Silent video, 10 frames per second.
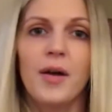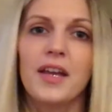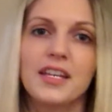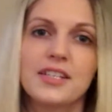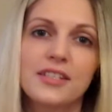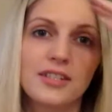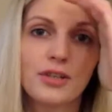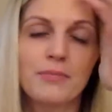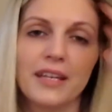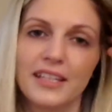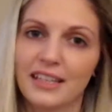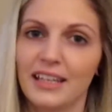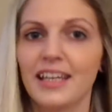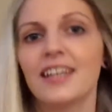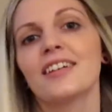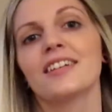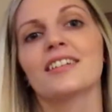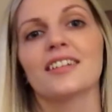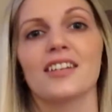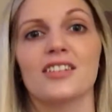intermittently
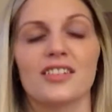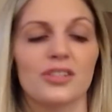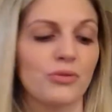because